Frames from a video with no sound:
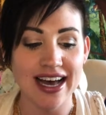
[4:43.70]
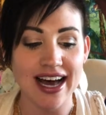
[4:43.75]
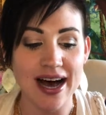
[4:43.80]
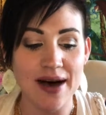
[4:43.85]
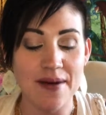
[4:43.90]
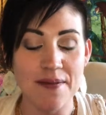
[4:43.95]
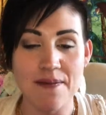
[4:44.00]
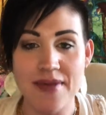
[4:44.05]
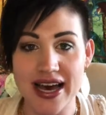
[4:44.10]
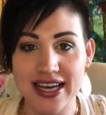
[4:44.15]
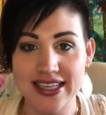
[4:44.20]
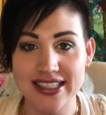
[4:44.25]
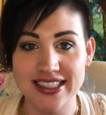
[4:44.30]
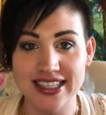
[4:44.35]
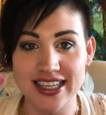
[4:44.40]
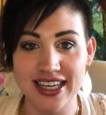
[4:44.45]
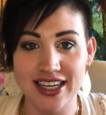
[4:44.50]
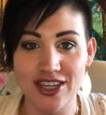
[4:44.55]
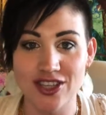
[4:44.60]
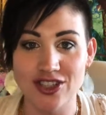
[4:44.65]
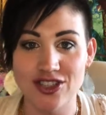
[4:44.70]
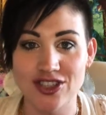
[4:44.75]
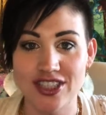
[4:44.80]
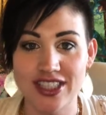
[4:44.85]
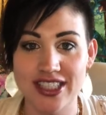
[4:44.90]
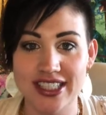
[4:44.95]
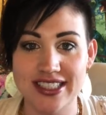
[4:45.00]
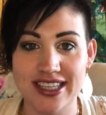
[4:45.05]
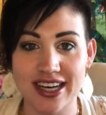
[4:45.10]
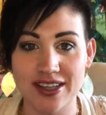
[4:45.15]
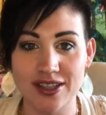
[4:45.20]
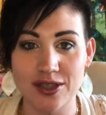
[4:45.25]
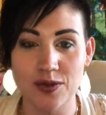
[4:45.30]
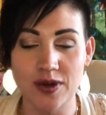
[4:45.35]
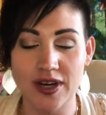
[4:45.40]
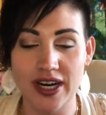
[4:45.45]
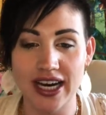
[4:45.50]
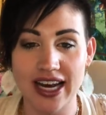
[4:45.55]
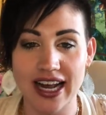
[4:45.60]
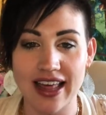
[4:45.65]
a message to
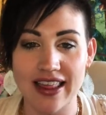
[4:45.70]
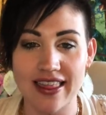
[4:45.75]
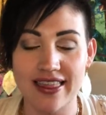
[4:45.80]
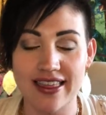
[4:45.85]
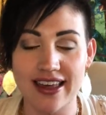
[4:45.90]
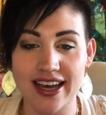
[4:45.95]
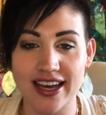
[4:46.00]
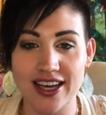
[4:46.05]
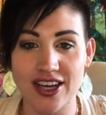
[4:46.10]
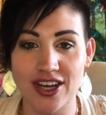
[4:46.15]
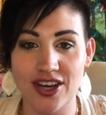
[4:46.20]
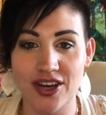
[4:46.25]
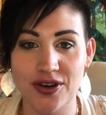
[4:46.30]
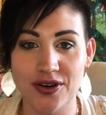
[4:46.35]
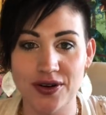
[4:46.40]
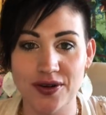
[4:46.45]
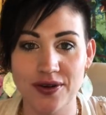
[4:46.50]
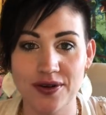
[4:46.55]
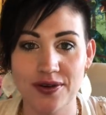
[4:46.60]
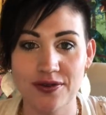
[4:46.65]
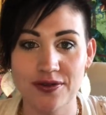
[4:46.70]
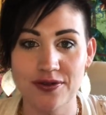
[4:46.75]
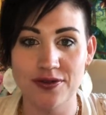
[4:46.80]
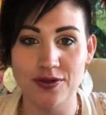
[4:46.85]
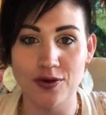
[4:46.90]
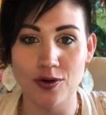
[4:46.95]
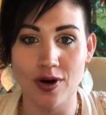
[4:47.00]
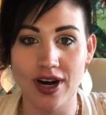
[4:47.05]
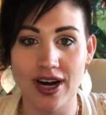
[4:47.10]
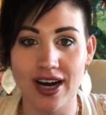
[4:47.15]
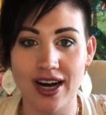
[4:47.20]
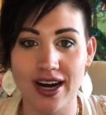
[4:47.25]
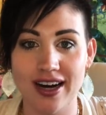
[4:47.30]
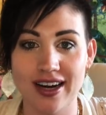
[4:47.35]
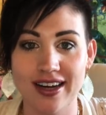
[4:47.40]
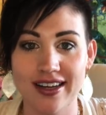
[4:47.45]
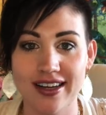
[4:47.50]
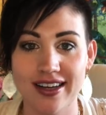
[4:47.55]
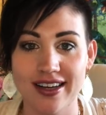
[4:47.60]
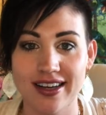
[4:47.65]
celebrate and thank you
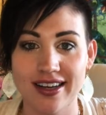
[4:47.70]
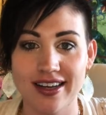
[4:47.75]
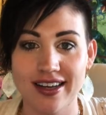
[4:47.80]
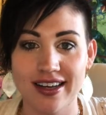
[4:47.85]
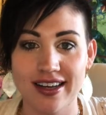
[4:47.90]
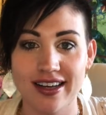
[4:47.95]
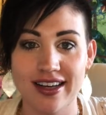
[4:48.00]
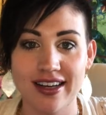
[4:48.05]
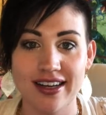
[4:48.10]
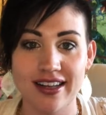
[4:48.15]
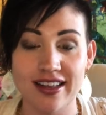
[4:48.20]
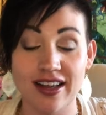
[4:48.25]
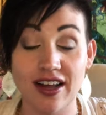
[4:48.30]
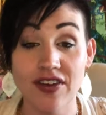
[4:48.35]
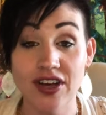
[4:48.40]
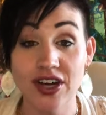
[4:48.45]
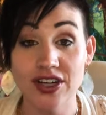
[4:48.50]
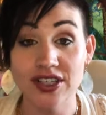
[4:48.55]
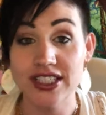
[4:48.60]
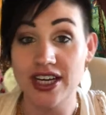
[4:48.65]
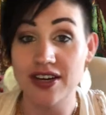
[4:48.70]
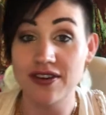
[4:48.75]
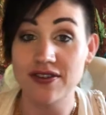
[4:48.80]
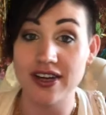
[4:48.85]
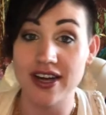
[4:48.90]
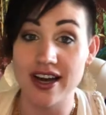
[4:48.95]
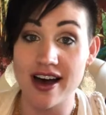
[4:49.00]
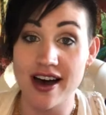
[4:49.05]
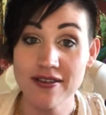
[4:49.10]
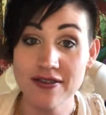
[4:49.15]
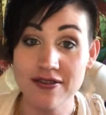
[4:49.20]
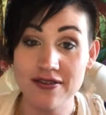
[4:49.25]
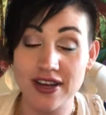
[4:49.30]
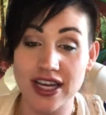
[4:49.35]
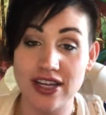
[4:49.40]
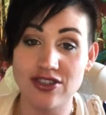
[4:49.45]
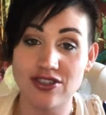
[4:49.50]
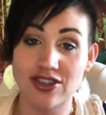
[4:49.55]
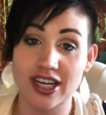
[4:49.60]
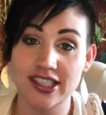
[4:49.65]
for loving yourself enough
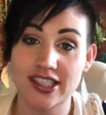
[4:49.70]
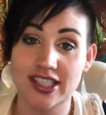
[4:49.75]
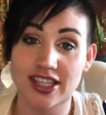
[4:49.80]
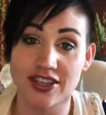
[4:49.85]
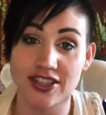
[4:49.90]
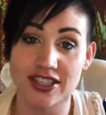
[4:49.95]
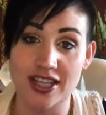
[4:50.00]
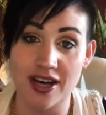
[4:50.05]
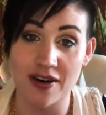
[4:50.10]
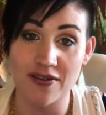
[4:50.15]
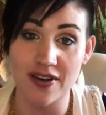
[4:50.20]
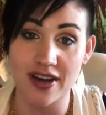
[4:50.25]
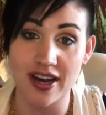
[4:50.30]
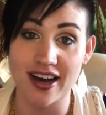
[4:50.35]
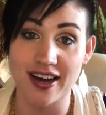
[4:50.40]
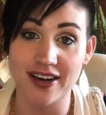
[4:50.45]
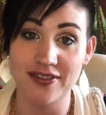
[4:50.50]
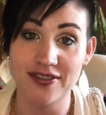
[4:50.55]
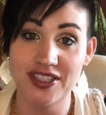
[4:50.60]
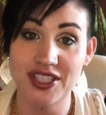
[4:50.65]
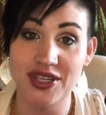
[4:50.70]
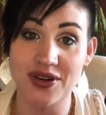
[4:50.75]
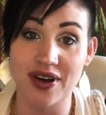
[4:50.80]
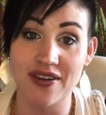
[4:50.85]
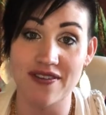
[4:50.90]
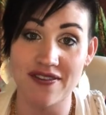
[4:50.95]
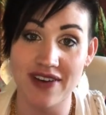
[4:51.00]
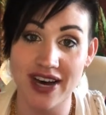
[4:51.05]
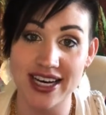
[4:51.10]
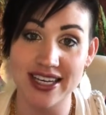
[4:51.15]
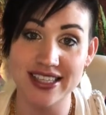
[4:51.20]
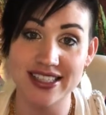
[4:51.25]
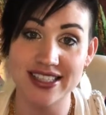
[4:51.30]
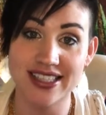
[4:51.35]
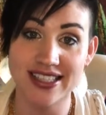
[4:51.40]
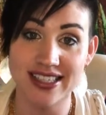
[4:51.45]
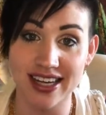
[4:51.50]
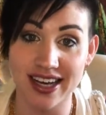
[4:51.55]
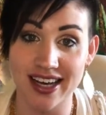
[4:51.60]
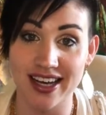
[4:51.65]
and trusting yourself enough to
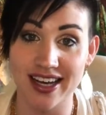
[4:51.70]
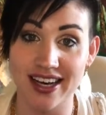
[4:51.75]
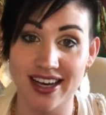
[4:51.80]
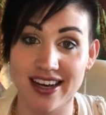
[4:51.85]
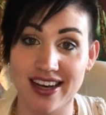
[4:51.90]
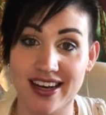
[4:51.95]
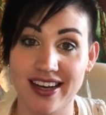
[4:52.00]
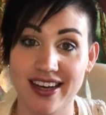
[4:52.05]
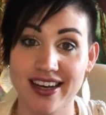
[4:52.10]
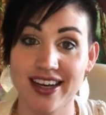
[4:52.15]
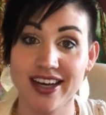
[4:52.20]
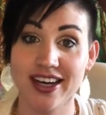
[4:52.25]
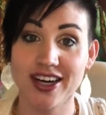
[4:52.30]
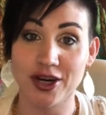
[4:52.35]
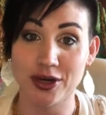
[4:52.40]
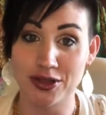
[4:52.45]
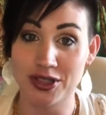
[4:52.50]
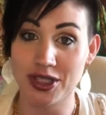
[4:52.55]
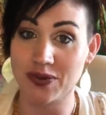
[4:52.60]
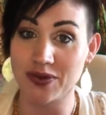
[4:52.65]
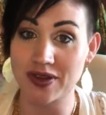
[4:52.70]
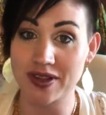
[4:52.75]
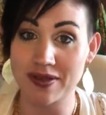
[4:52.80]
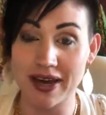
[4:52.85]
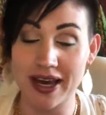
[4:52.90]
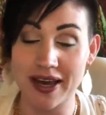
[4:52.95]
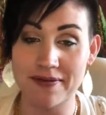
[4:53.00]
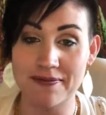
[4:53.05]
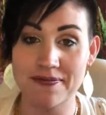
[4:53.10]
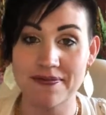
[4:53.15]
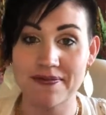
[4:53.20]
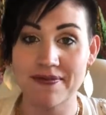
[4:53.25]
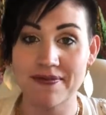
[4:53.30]
invest in coaching with me.